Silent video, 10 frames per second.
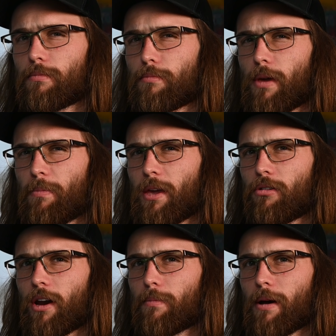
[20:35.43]
maybe
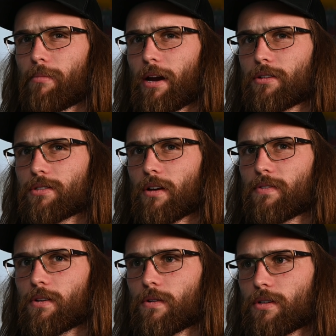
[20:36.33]
created by
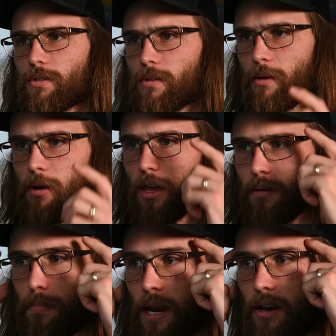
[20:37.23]
Microsoft in order to eliminate
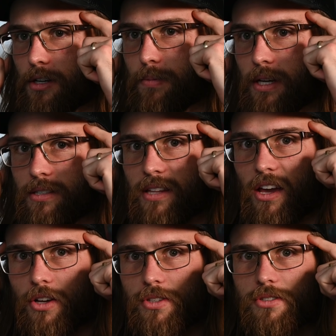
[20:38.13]
competitors because they
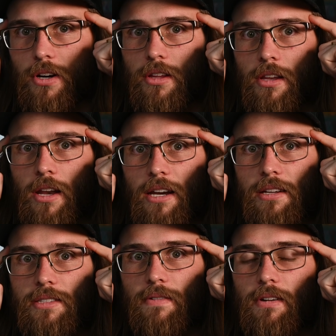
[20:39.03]
also started in the
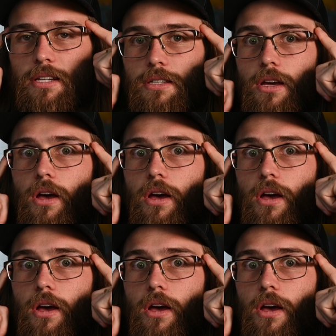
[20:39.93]
1970s.